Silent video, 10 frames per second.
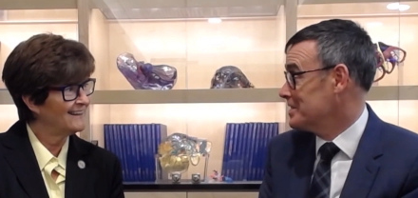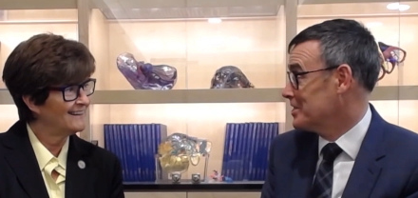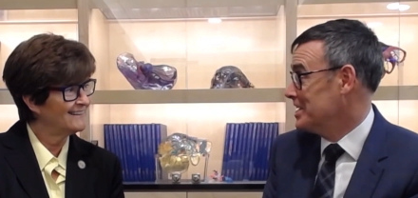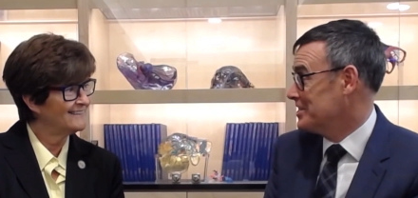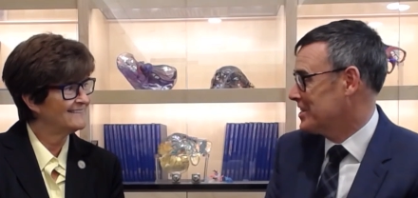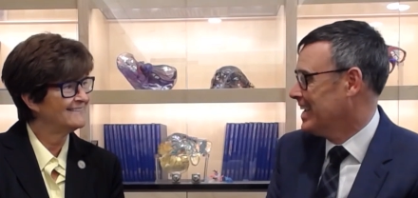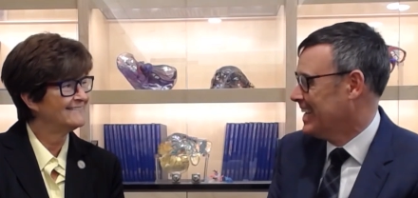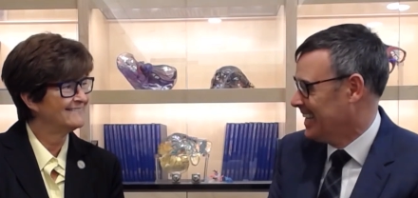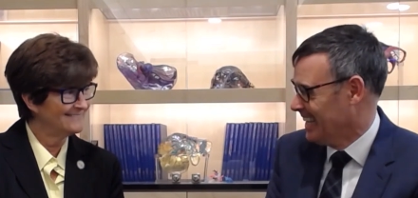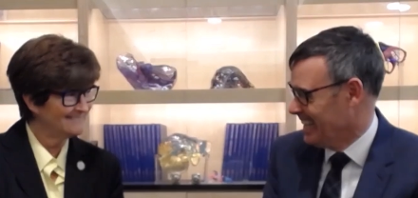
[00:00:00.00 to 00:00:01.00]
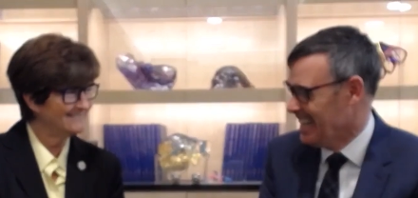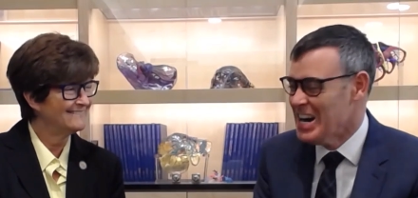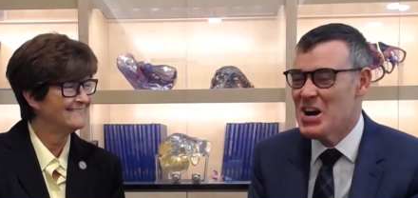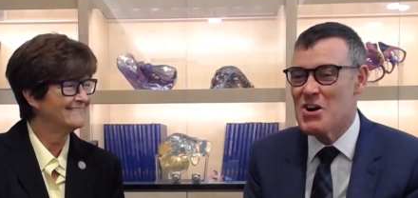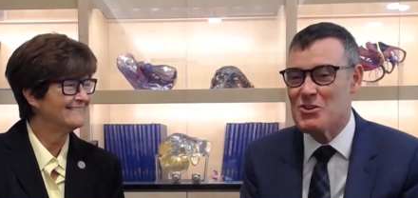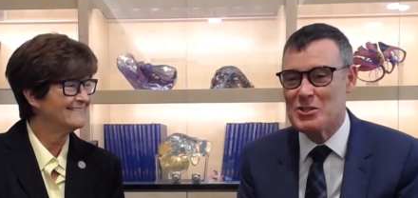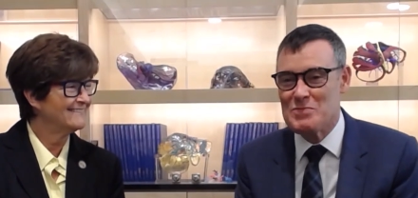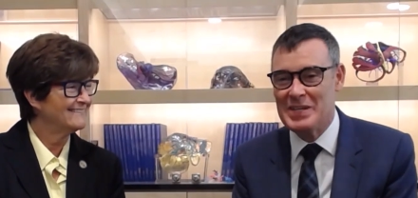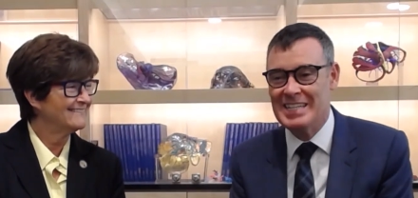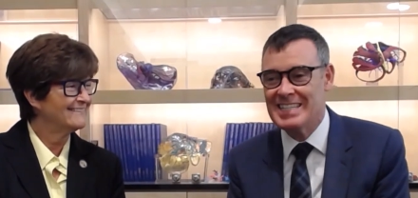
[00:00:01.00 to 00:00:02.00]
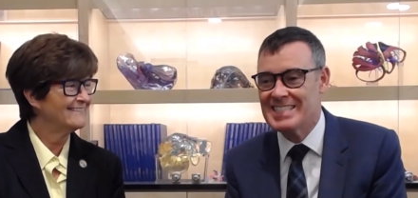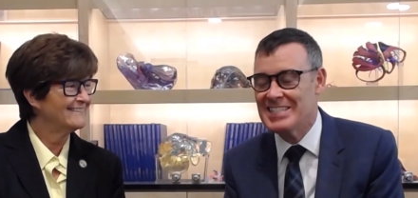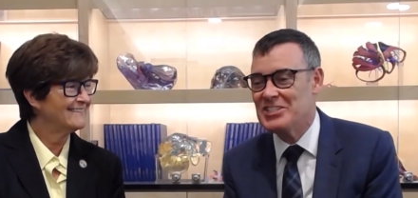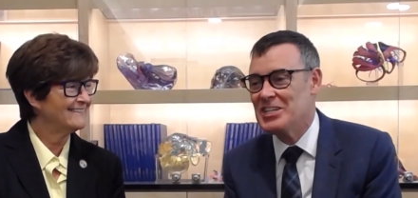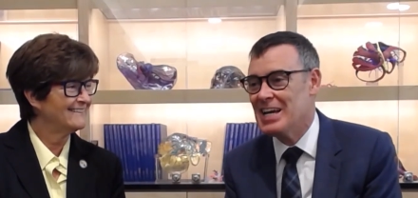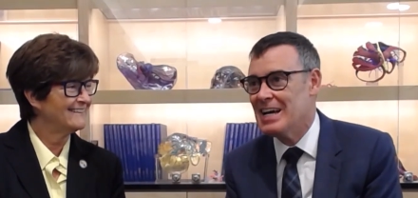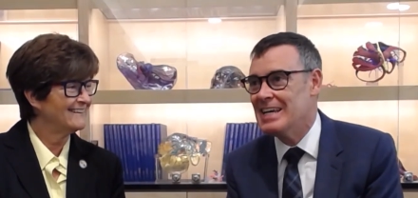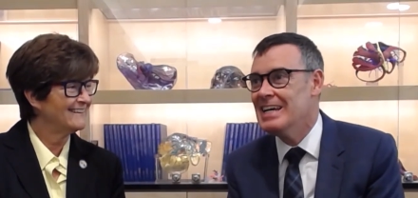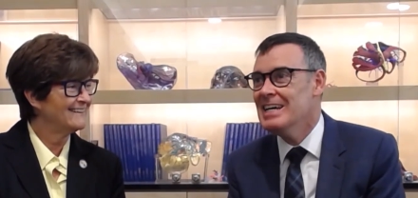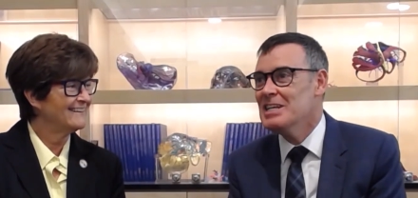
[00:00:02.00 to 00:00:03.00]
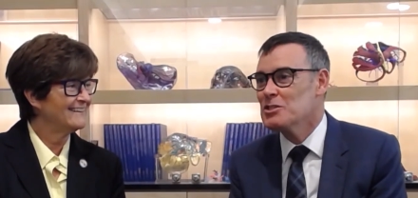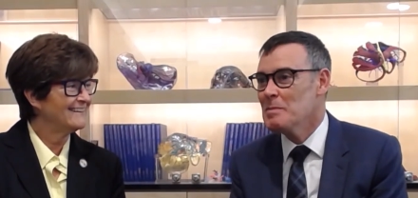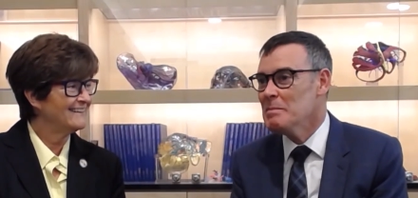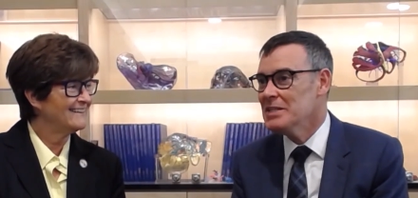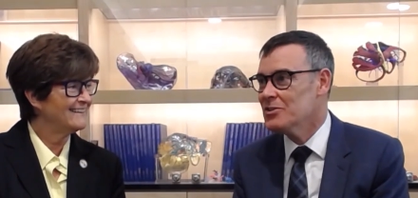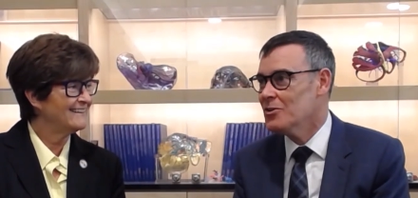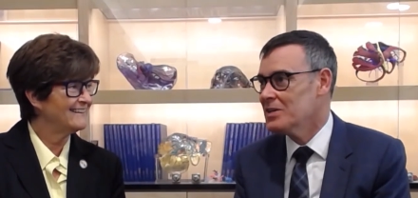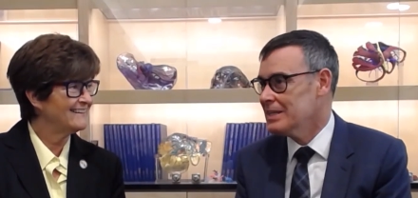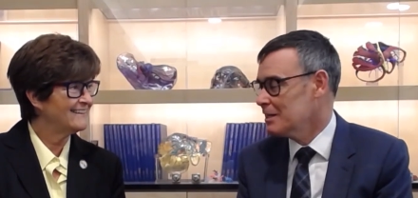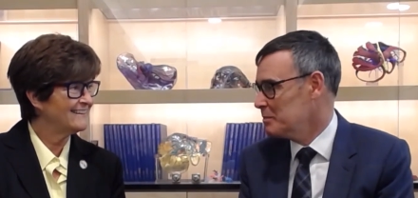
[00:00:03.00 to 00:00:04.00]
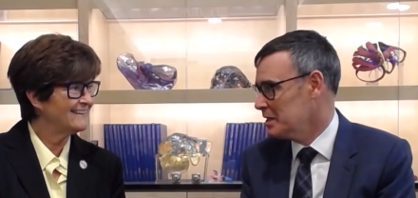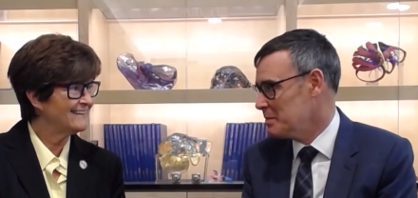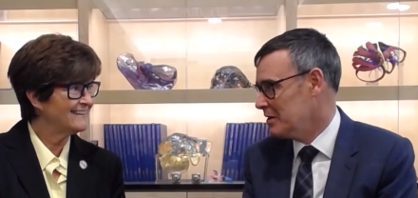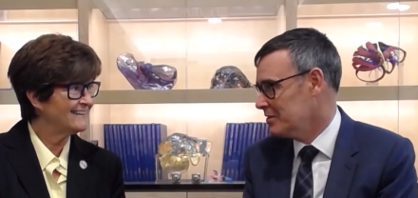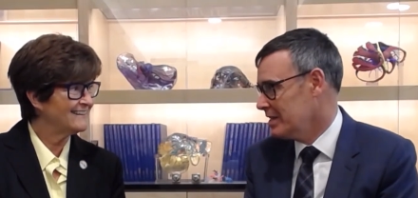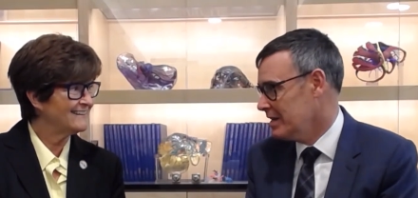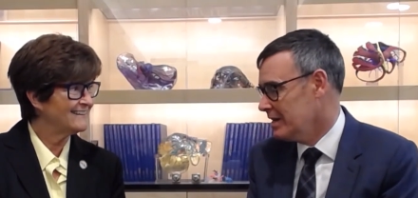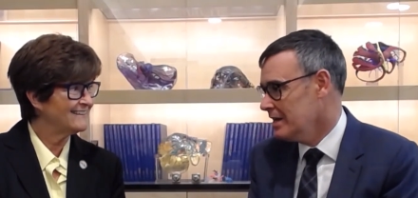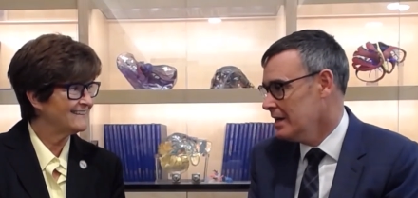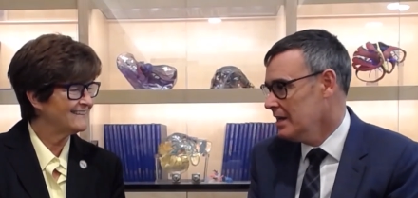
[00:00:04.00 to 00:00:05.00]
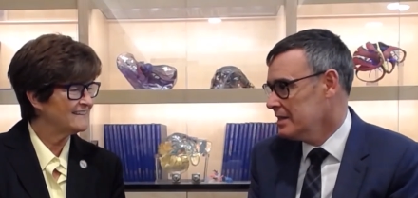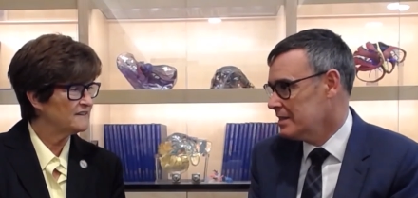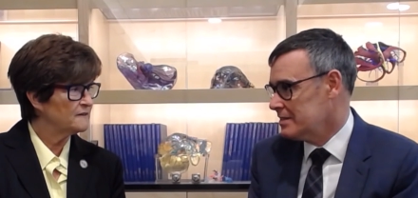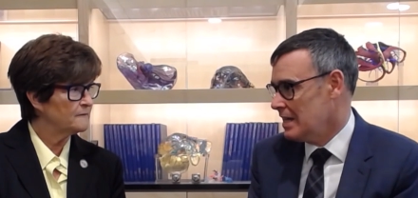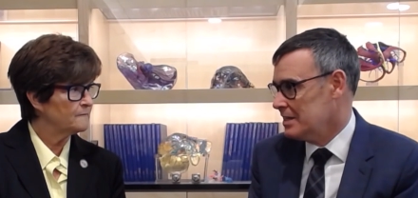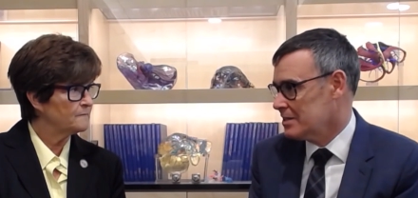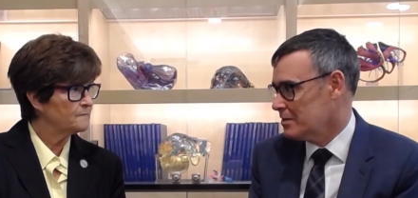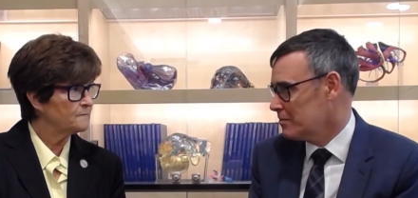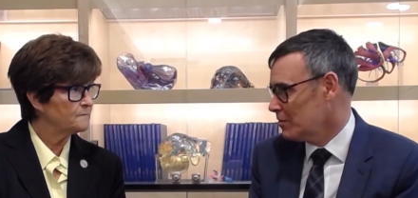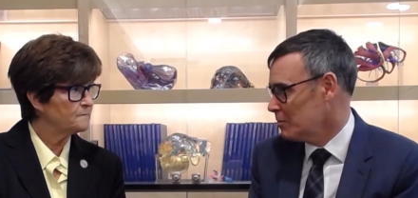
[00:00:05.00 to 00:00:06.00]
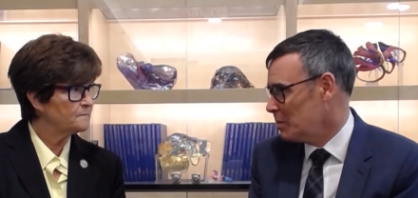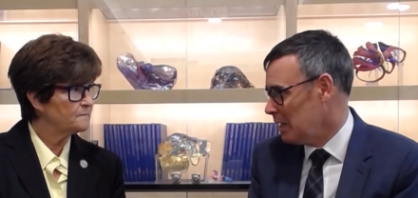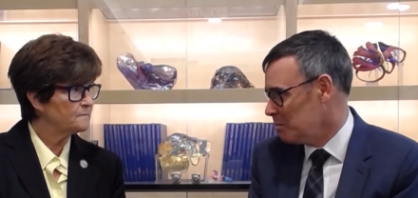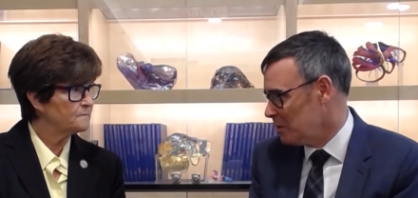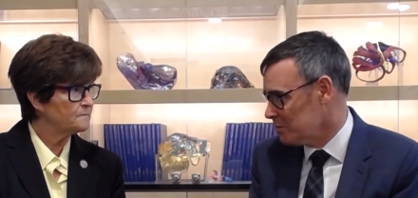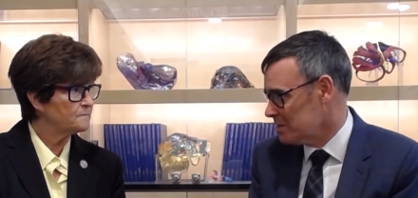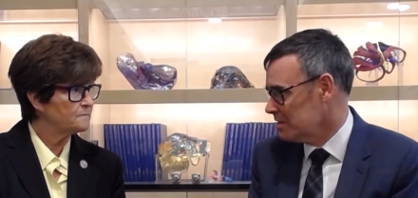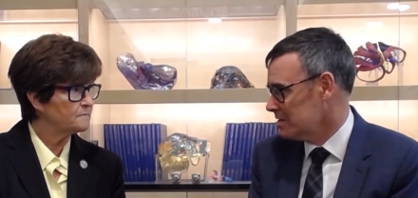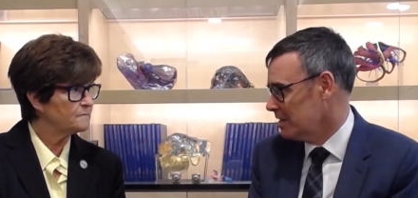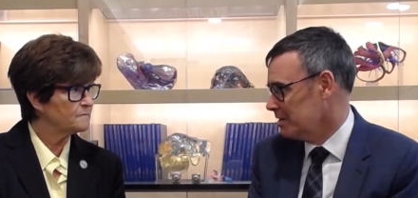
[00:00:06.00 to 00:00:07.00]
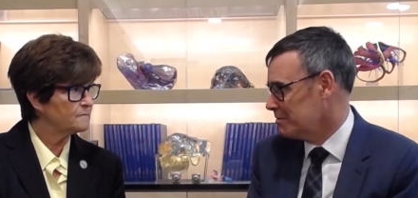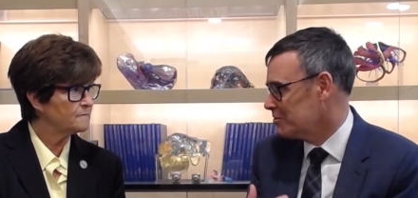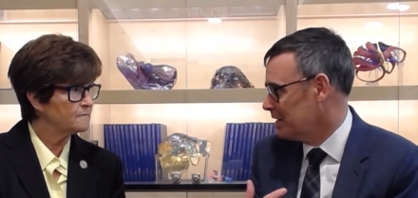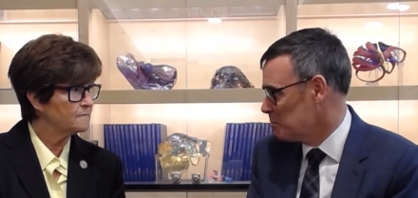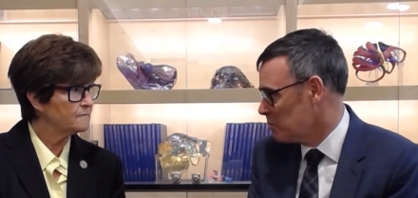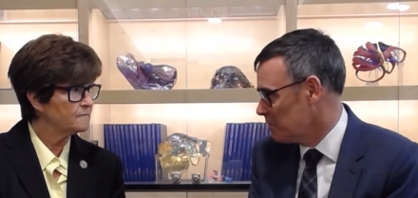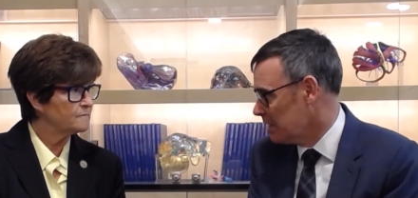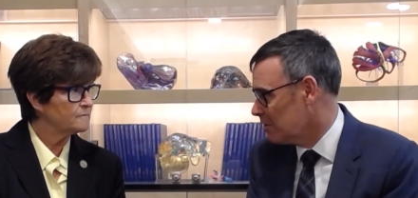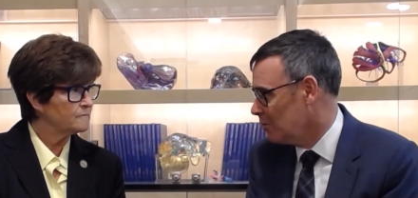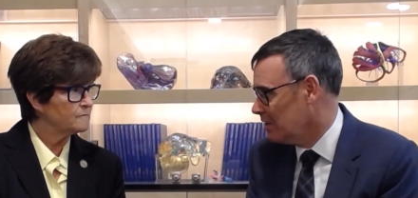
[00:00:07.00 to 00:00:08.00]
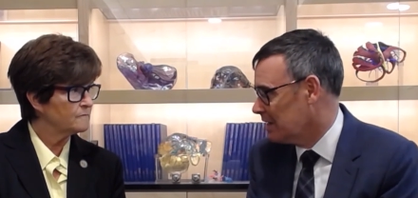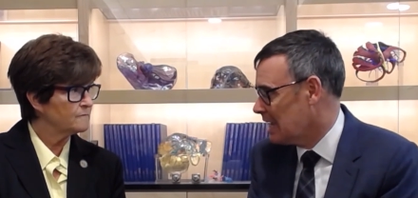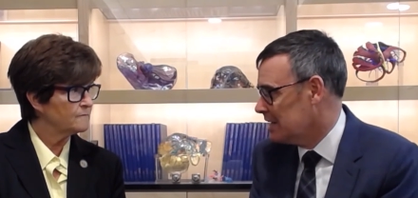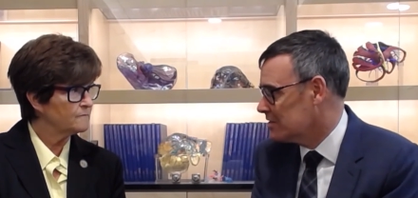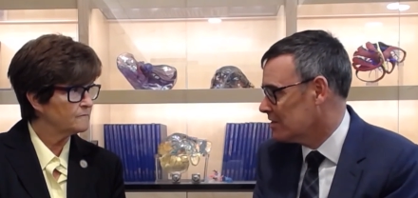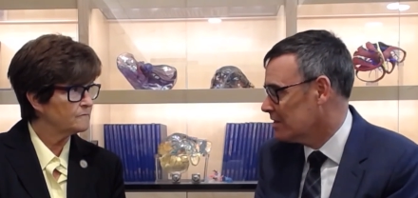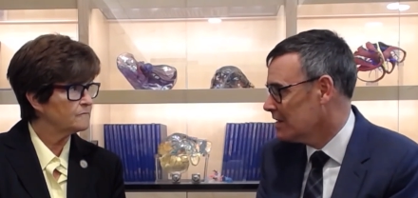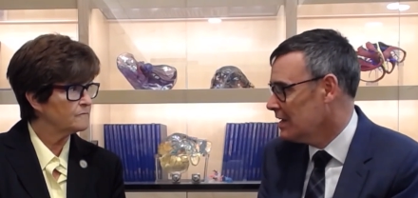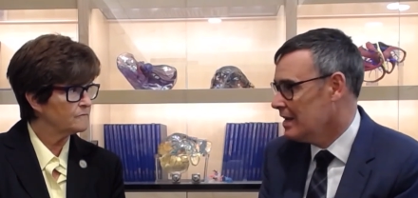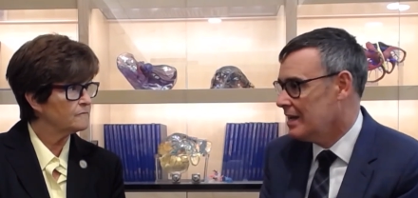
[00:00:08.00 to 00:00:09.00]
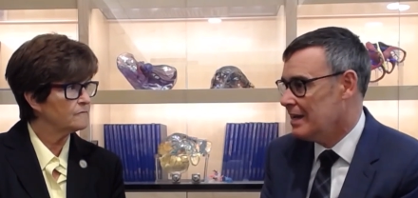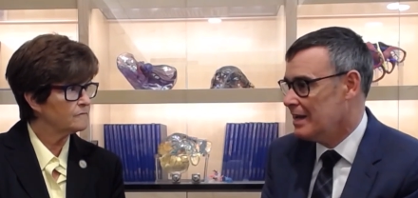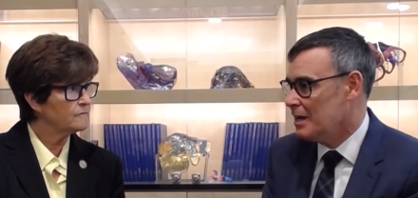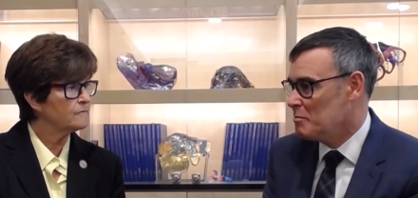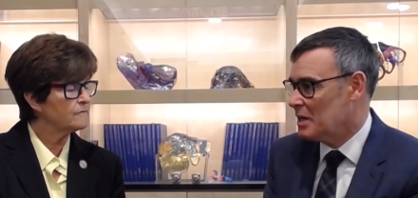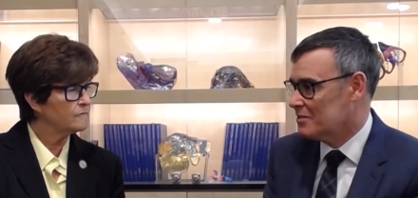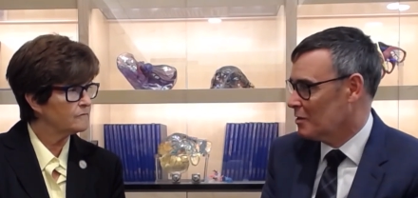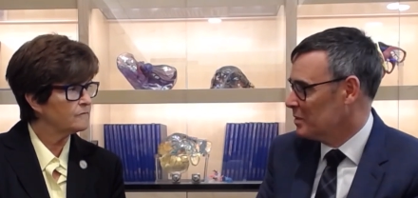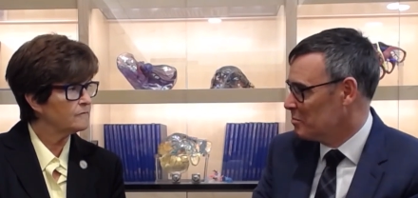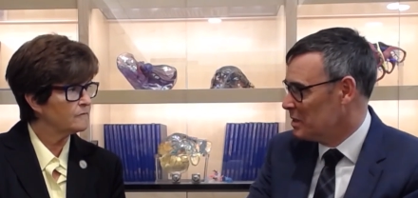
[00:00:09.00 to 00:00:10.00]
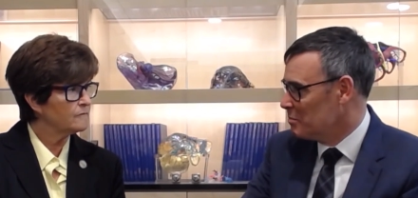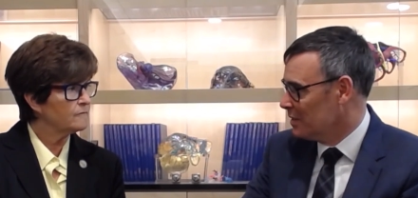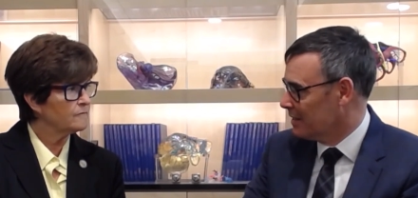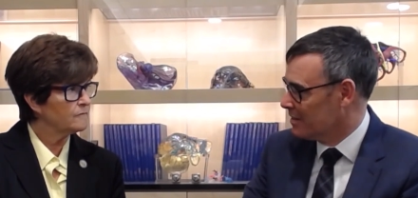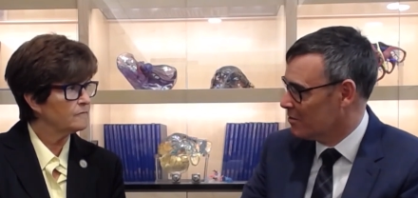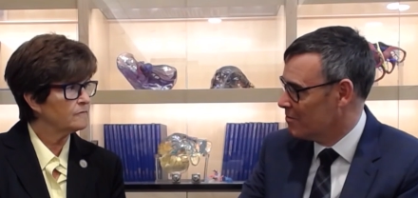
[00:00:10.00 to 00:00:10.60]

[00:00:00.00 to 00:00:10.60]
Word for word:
Speaker 1: a change. Orthopedics to G I. So maybe talk a little bit about the, the Center for Polyposis and trying to prevent colon cancer, uh, about some of the people that are